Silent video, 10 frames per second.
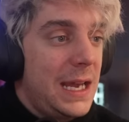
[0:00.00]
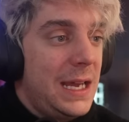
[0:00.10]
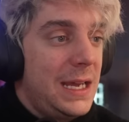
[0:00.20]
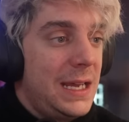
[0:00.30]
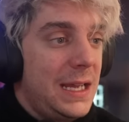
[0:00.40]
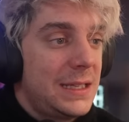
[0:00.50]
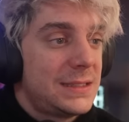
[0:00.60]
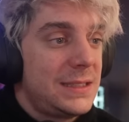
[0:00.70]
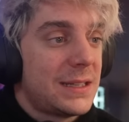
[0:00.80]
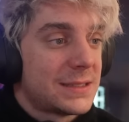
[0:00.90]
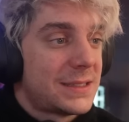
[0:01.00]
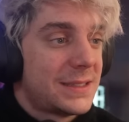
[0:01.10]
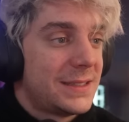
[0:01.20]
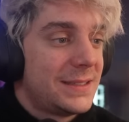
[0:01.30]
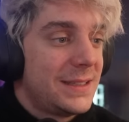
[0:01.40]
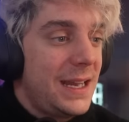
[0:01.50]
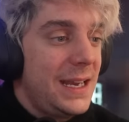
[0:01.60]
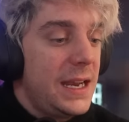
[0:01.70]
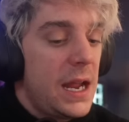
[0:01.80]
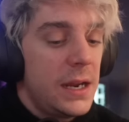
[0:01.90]
That sucks. I
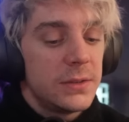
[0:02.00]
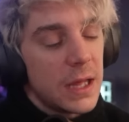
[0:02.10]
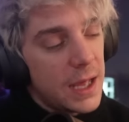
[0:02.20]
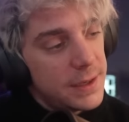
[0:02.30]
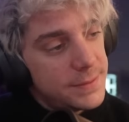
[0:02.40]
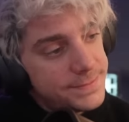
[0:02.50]
did not know that.